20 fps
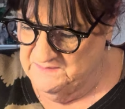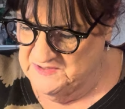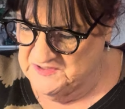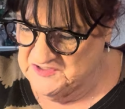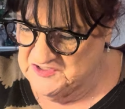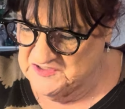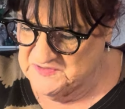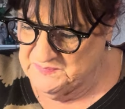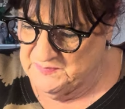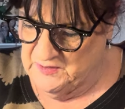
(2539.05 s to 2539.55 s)

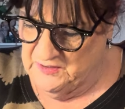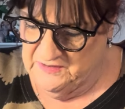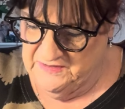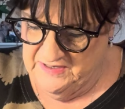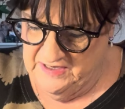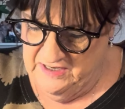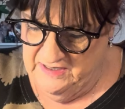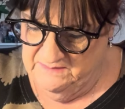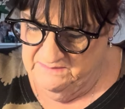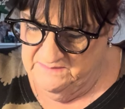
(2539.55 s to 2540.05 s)
It's just
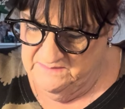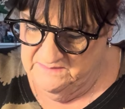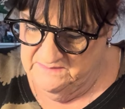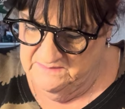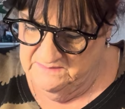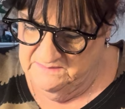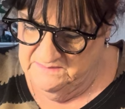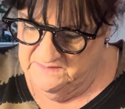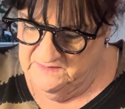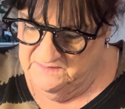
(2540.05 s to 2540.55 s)
part-time,
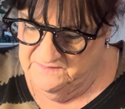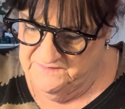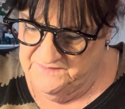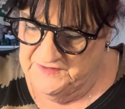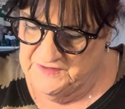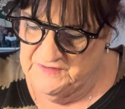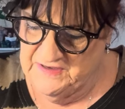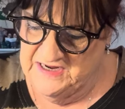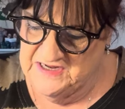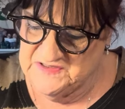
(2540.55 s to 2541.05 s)
a
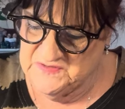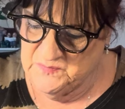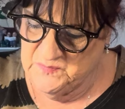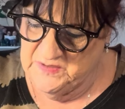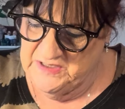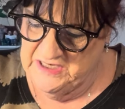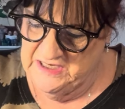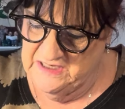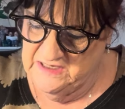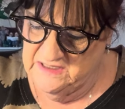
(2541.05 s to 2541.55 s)
few days a
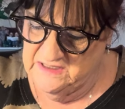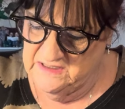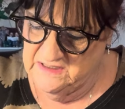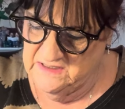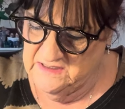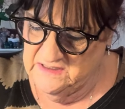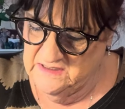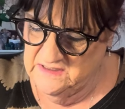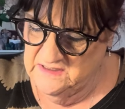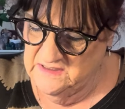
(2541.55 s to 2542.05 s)
week.
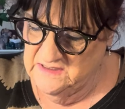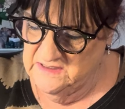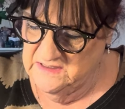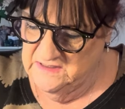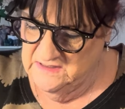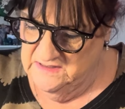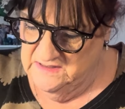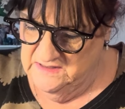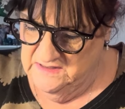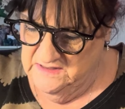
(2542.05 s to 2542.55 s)

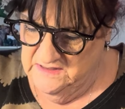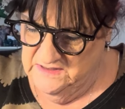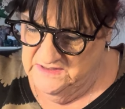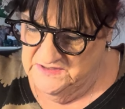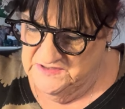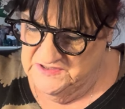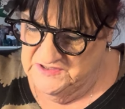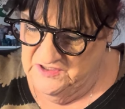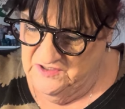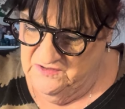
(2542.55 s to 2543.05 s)

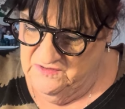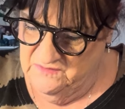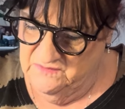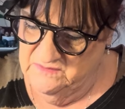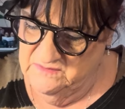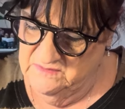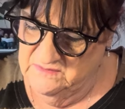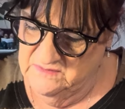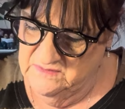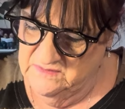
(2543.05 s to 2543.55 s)
So
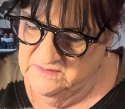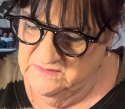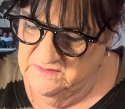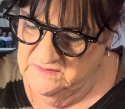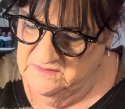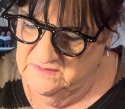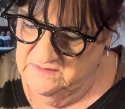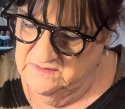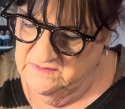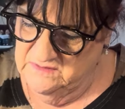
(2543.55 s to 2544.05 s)

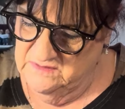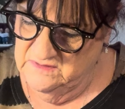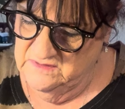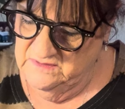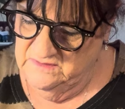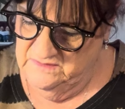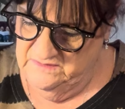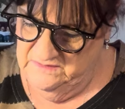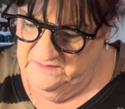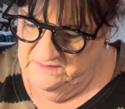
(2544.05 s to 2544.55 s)

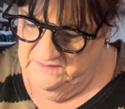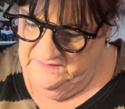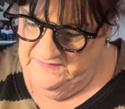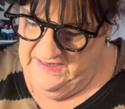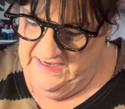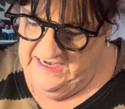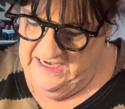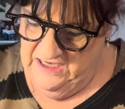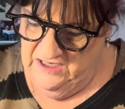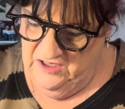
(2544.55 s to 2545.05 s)

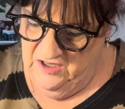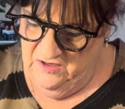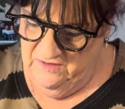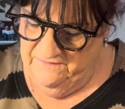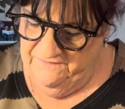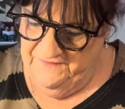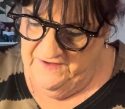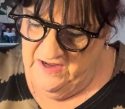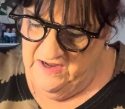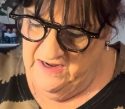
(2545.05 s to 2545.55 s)
they get
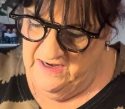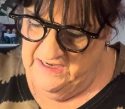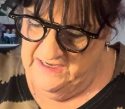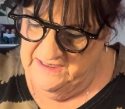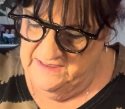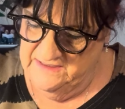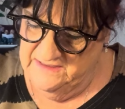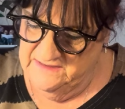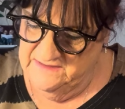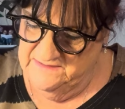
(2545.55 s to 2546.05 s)
along
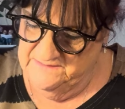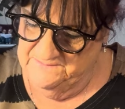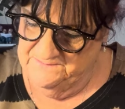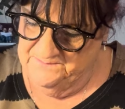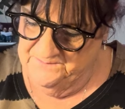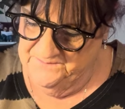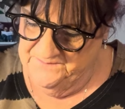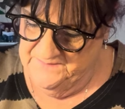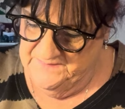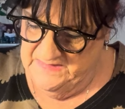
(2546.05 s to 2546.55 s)
fine.
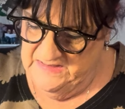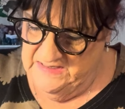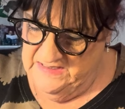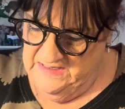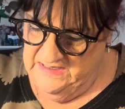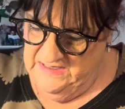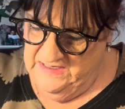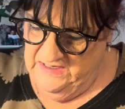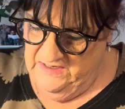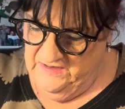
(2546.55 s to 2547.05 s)

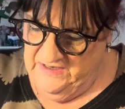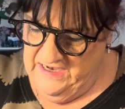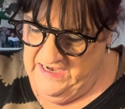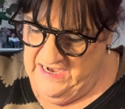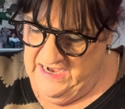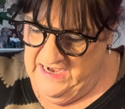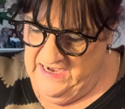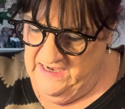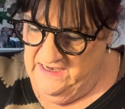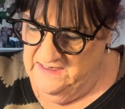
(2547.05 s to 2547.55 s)

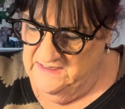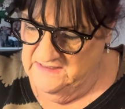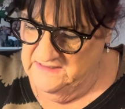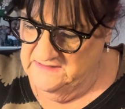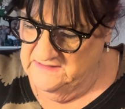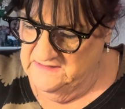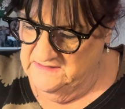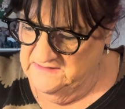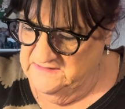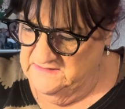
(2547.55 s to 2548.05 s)
Okay,
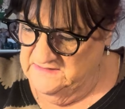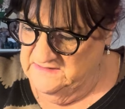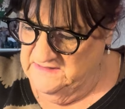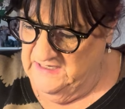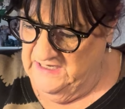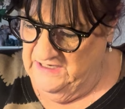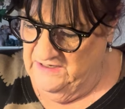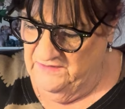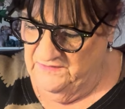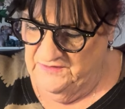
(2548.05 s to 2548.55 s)

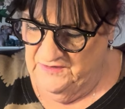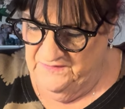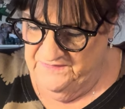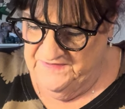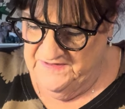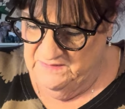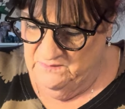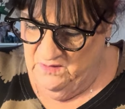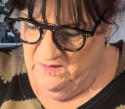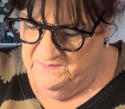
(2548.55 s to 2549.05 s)
I don't know if
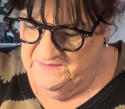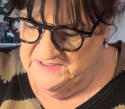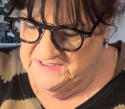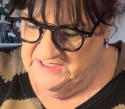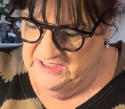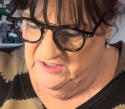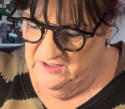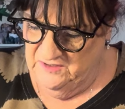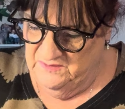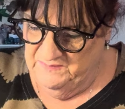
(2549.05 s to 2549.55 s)
they want me
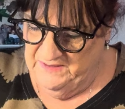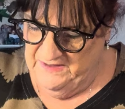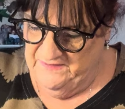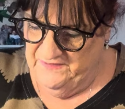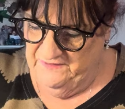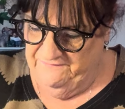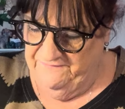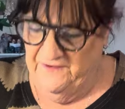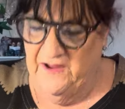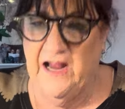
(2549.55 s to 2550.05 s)
telling about
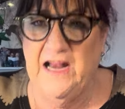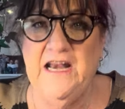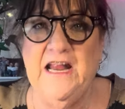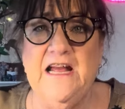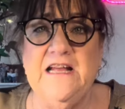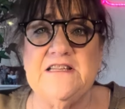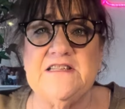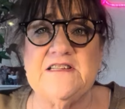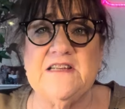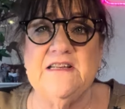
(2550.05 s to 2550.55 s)
their
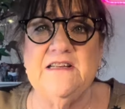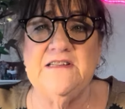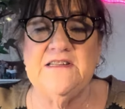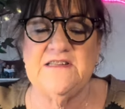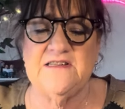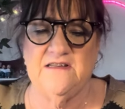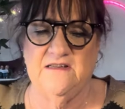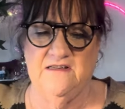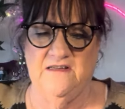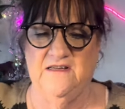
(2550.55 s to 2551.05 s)

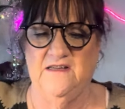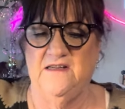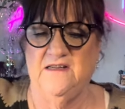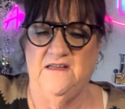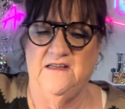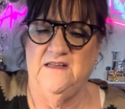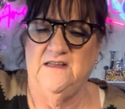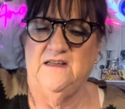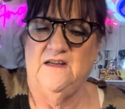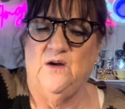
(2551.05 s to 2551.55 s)
finances.
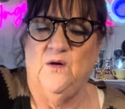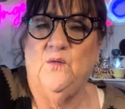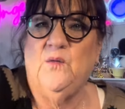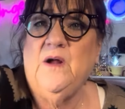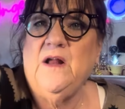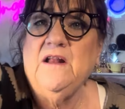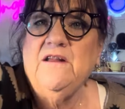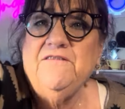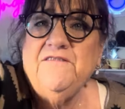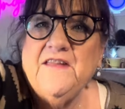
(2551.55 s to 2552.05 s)
Oh,
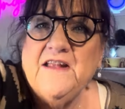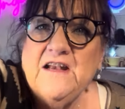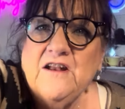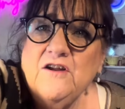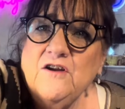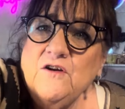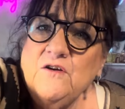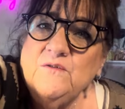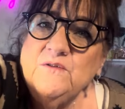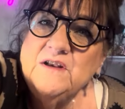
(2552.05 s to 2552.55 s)
well, if they
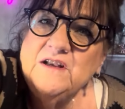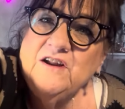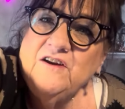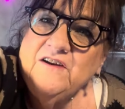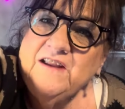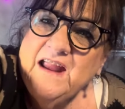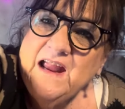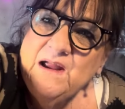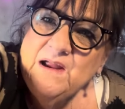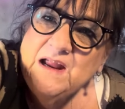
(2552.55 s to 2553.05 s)
don't.
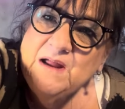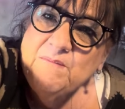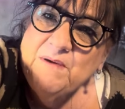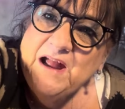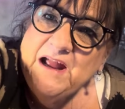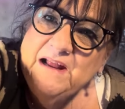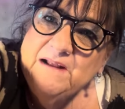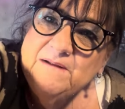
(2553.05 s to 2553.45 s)
Okay, goodbye.